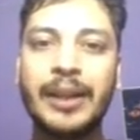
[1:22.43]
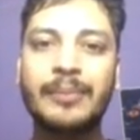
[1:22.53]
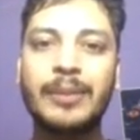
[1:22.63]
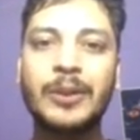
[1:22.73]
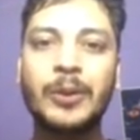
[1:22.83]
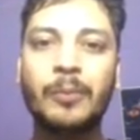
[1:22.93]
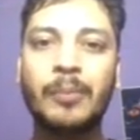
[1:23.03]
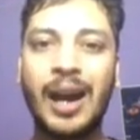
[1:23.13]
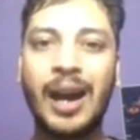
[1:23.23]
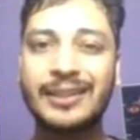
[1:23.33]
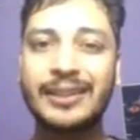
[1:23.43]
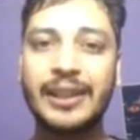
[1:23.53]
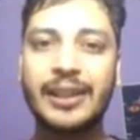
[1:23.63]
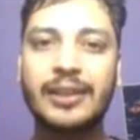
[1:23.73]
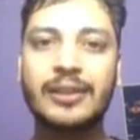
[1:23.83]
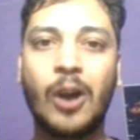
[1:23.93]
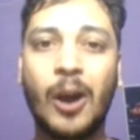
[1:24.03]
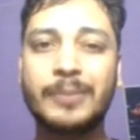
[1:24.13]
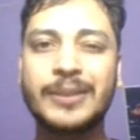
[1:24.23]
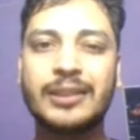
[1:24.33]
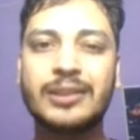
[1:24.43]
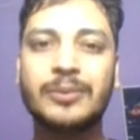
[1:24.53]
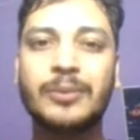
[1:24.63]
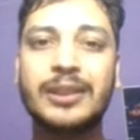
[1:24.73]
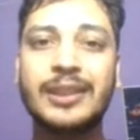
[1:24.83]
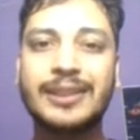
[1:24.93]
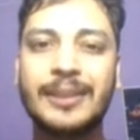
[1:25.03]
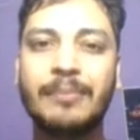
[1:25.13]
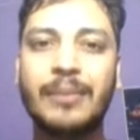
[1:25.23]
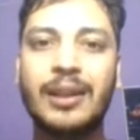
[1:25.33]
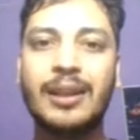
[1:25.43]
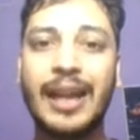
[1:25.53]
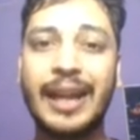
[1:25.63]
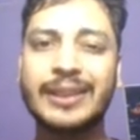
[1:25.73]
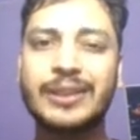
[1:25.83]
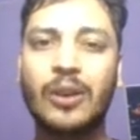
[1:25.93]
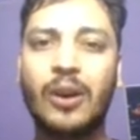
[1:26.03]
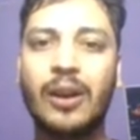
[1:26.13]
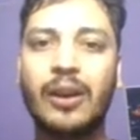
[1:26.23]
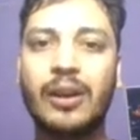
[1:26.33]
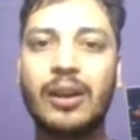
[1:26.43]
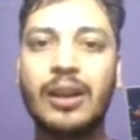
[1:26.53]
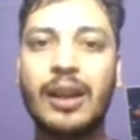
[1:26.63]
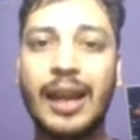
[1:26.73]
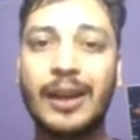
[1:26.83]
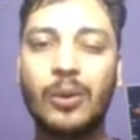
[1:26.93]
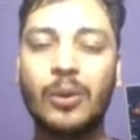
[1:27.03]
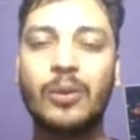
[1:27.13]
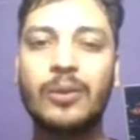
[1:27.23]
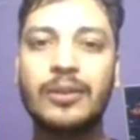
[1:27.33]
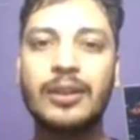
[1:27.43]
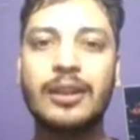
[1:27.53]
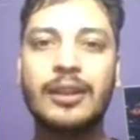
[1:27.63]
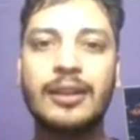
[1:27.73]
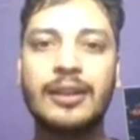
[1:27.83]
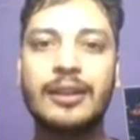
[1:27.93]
would be able to mark their options with the symbol X or an O